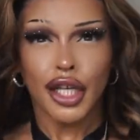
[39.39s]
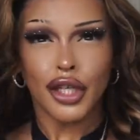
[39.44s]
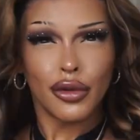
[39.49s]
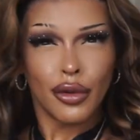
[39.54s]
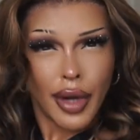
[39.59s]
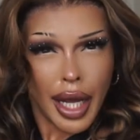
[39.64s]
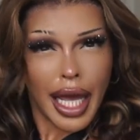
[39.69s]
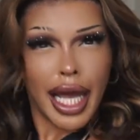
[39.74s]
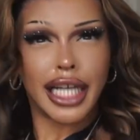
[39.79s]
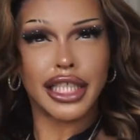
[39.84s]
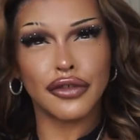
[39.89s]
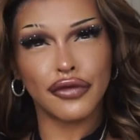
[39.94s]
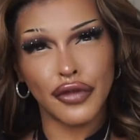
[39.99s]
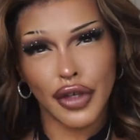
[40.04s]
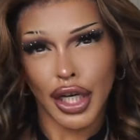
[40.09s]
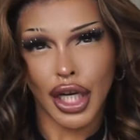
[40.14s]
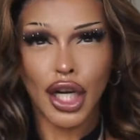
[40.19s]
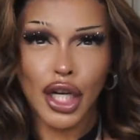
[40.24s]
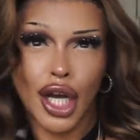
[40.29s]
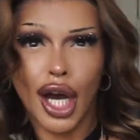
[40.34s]
You asked
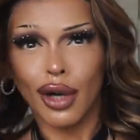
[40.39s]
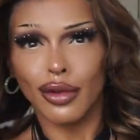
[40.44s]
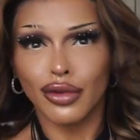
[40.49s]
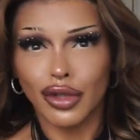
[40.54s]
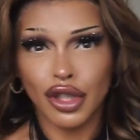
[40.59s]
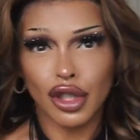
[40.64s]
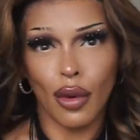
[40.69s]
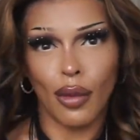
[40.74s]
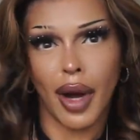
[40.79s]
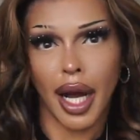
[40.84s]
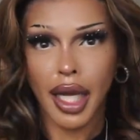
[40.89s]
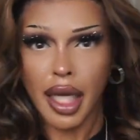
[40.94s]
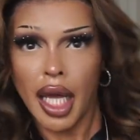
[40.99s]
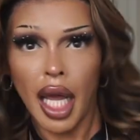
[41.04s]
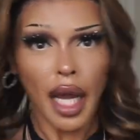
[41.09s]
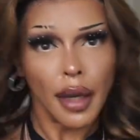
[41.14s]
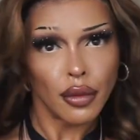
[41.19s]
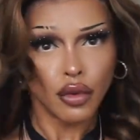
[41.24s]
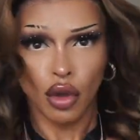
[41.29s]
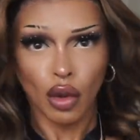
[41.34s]
for the goat, so I
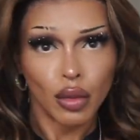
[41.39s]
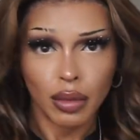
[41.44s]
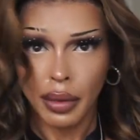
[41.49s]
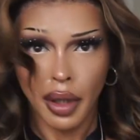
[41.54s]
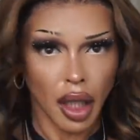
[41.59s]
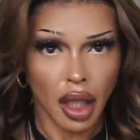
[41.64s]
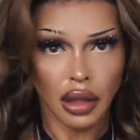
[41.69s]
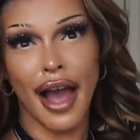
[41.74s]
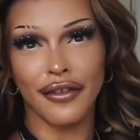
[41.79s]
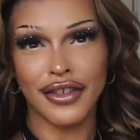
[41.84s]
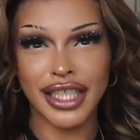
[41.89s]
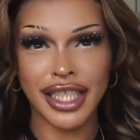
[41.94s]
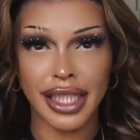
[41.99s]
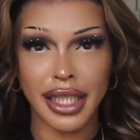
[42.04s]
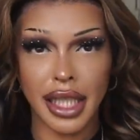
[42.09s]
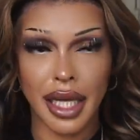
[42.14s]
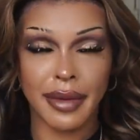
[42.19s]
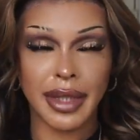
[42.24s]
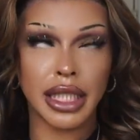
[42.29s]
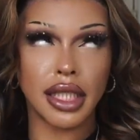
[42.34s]
can't do it. Ever
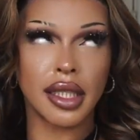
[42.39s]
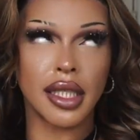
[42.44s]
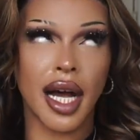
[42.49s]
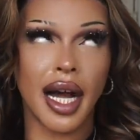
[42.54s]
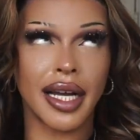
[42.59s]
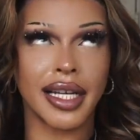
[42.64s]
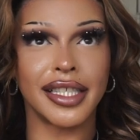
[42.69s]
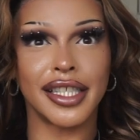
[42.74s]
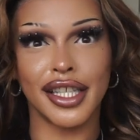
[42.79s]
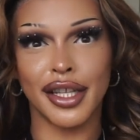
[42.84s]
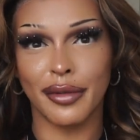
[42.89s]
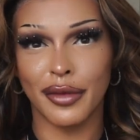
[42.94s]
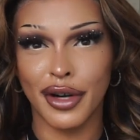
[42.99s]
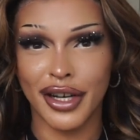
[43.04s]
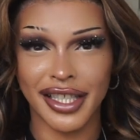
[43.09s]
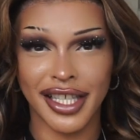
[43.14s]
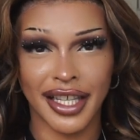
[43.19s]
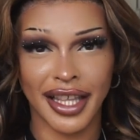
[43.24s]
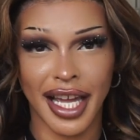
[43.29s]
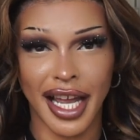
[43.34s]
since I've been talking to the
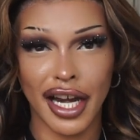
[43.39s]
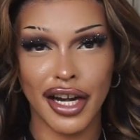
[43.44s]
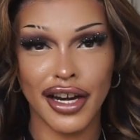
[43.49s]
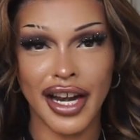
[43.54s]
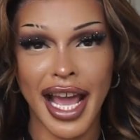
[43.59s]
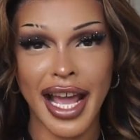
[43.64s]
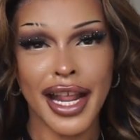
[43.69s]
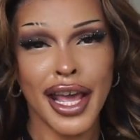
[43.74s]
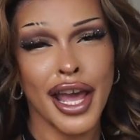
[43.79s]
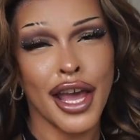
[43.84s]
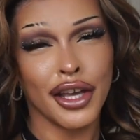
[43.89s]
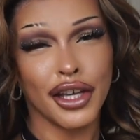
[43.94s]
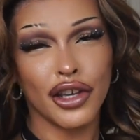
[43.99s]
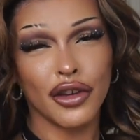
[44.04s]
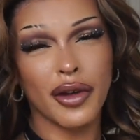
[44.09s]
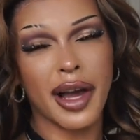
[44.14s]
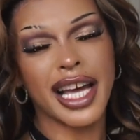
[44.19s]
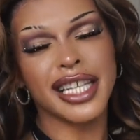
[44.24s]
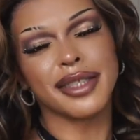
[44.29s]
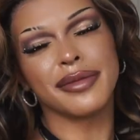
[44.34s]
boys on the internet,
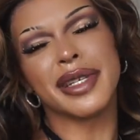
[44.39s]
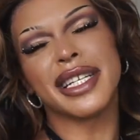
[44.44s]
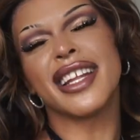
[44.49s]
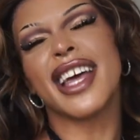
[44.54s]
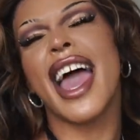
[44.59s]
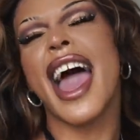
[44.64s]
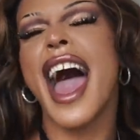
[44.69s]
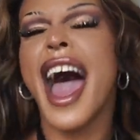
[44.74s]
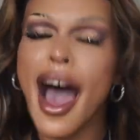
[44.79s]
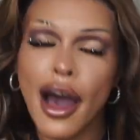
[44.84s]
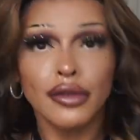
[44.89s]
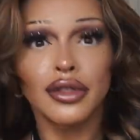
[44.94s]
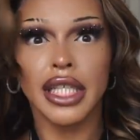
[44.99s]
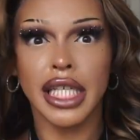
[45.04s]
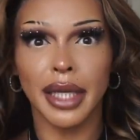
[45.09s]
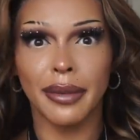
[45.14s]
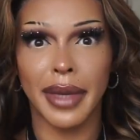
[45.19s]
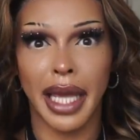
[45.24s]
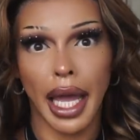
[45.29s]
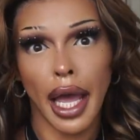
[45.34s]
you guys been
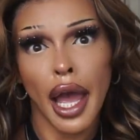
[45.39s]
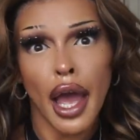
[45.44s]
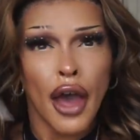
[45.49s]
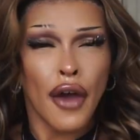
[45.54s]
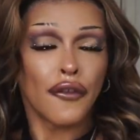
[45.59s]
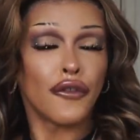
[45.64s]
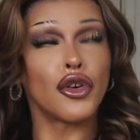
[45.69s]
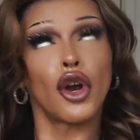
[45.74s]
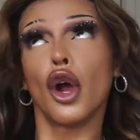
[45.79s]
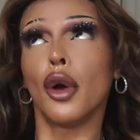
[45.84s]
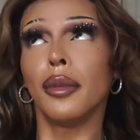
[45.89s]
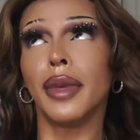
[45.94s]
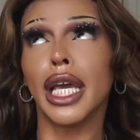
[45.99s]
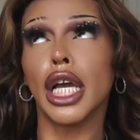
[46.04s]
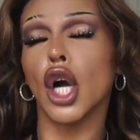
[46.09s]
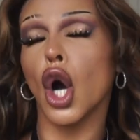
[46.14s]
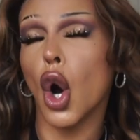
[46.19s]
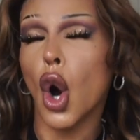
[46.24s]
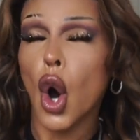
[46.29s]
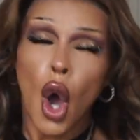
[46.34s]
hounding me for
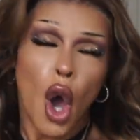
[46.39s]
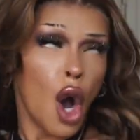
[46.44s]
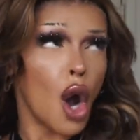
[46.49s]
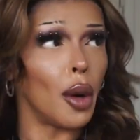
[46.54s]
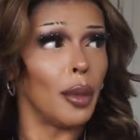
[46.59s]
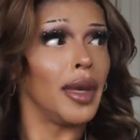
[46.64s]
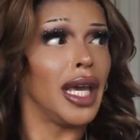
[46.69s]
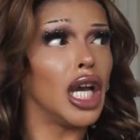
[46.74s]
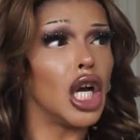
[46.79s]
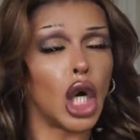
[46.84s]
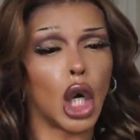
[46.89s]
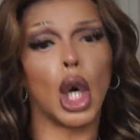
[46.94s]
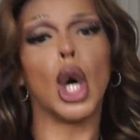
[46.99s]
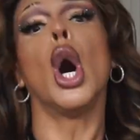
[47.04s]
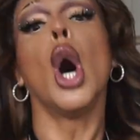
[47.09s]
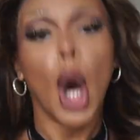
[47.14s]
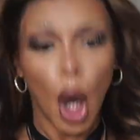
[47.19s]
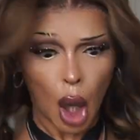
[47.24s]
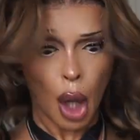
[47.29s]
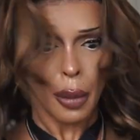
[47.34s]
Omegle,
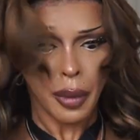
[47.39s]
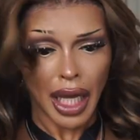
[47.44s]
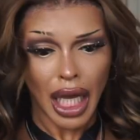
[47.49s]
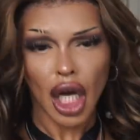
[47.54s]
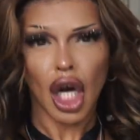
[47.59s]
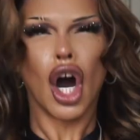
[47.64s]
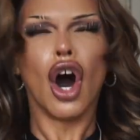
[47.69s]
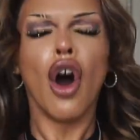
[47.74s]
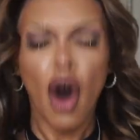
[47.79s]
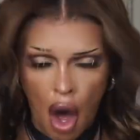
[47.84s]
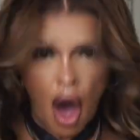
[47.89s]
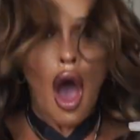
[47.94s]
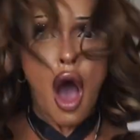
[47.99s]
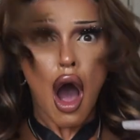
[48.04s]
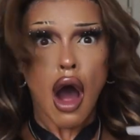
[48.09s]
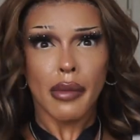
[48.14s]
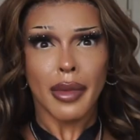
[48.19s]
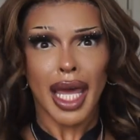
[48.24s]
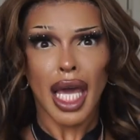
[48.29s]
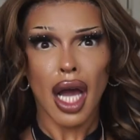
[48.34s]
Omegle, Omegle,
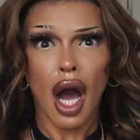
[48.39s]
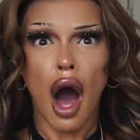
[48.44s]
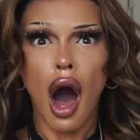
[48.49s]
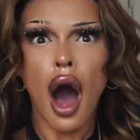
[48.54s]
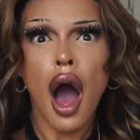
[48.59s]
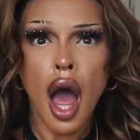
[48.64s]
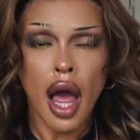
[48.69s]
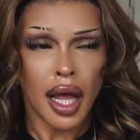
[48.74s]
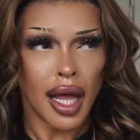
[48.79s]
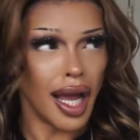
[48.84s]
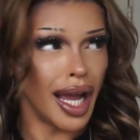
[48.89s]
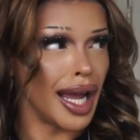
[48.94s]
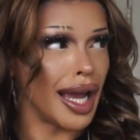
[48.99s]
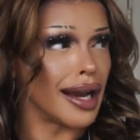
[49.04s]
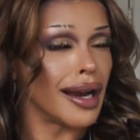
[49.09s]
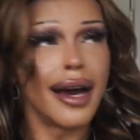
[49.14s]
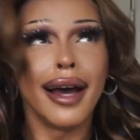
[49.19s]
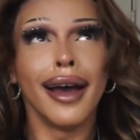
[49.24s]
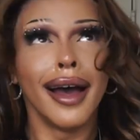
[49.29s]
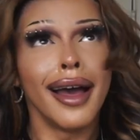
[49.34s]
Omegle.
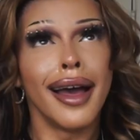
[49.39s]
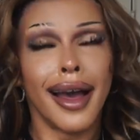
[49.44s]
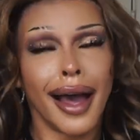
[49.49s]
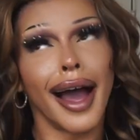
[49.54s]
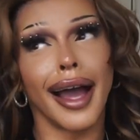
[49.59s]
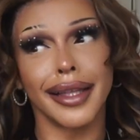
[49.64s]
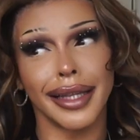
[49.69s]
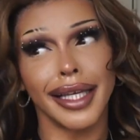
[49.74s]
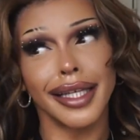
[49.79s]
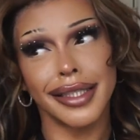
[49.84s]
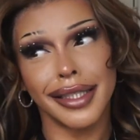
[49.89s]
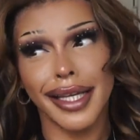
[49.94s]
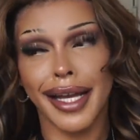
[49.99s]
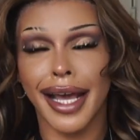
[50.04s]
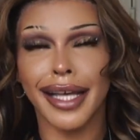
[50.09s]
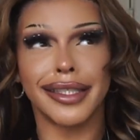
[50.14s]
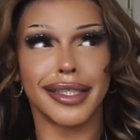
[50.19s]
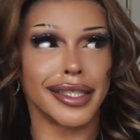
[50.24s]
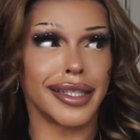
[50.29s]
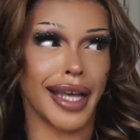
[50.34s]
And I think
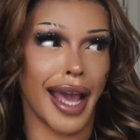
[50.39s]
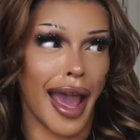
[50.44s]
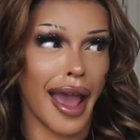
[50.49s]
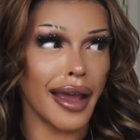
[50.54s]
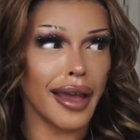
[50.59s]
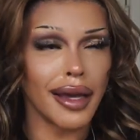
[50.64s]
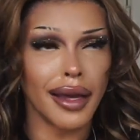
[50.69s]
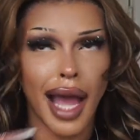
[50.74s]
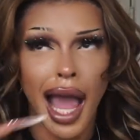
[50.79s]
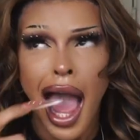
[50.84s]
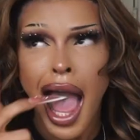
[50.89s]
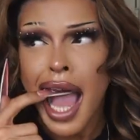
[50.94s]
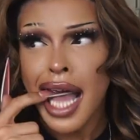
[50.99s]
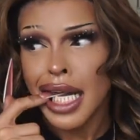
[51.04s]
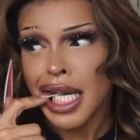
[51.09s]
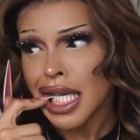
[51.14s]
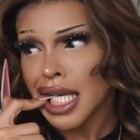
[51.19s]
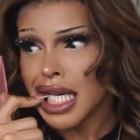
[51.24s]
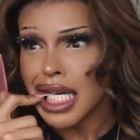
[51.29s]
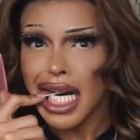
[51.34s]
today's the day.
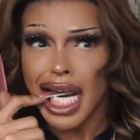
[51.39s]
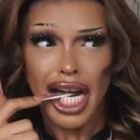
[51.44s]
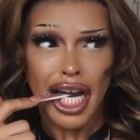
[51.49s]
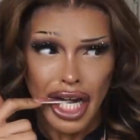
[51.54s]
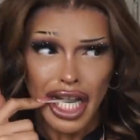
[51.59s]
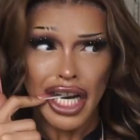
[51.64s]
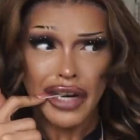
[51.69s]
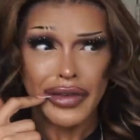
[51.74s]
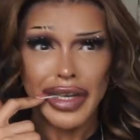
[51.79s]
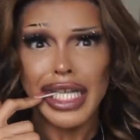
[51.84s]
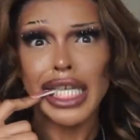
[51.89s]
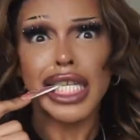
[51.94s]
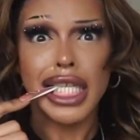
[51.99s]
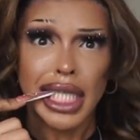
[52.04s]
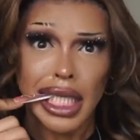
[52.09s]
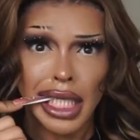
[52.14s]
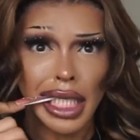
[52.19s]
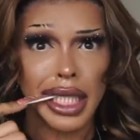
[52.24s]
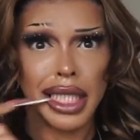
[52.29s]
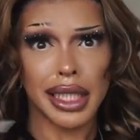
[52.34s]
Kinda nervous,
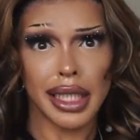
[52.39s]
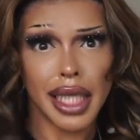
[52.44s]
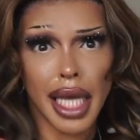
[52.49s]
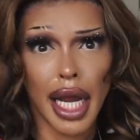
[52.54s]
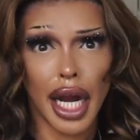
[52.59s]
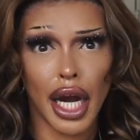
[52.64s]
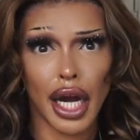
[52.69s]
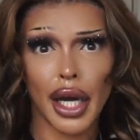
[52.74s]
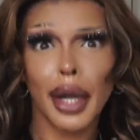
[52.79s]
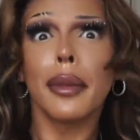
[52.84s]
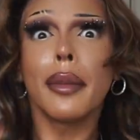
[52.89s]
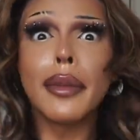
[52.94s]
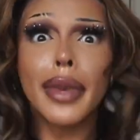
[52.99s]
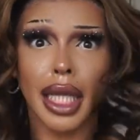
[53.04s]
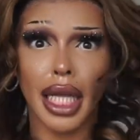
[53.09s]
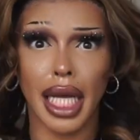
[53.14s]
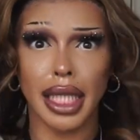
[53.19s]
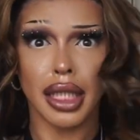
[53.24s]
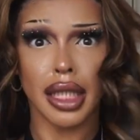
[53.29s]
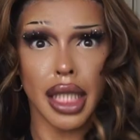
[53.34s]
kinda scared,
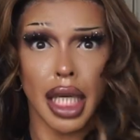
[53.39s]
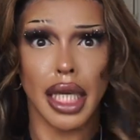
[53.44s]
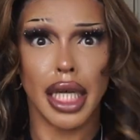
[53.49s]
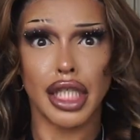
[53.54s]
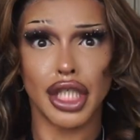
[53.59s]
but let's get